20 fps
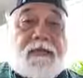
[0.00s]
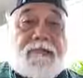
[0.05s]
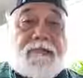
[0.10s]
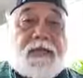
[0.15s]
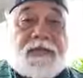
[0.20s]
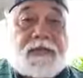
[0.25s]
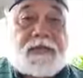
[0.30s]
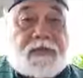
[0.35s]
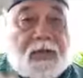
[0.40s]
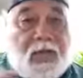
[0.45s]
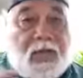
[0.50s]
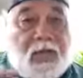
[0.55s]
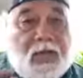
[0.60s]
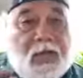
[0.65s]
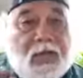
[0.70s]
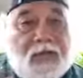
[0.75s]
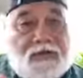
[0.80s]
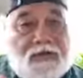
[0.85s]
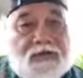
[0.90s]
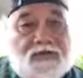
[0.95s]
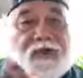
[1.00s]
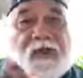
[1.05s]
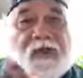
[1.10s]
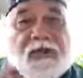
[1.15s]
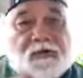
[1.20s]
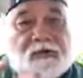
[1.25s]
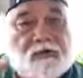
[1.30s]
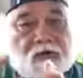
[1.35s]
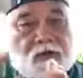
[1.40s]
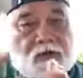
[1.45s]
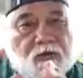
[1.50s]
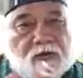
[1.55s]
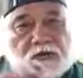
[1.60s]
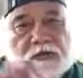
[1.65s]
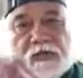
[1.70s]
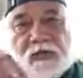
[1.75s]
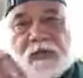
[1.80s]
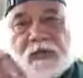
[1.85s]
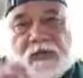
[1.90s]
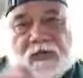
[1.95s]
But I try to go
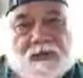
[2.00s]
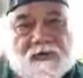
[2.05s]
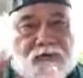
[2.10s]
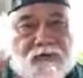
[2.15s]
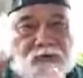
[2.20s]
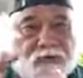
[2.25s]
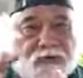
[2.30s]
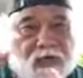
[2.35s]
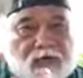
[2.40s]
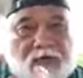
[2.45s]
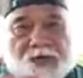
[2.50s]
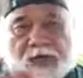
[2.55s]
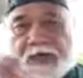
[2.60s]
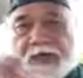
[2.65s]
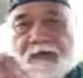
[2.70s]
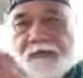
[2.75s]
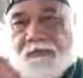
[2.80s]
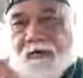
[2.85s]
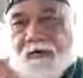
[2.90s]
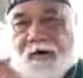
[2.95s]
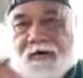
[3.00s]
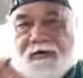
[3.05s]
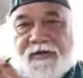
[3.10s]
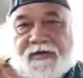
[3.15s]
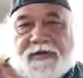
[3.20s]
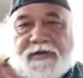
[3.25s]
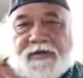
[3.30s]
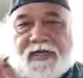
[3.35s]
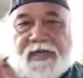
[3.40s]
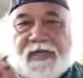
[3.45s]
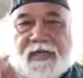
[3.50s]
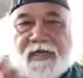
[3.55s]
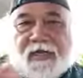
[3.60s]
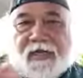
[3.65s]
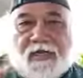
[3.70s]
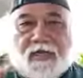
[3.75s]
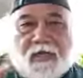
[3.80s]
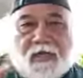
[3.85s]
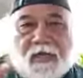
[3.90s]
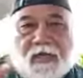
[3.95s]
to the latter part of the
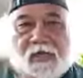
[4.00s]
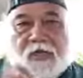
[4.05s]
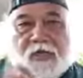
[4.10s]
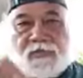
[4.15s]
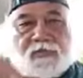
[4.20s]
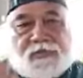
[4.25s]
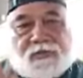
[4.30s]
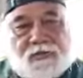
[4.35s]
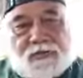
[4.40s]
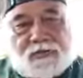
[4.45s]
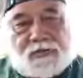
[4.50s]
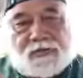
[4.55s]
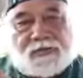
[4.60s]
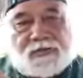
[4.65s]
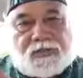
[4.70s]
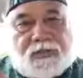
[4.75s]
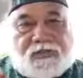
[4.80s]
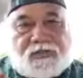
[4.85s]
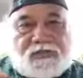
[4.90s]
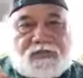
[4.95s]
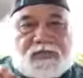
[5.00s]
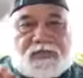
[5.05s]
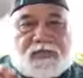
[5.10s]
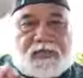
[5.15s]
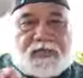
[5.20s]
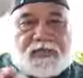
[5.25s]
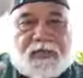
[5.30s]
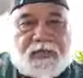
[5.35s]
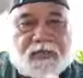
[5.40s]
day, closer to sunset,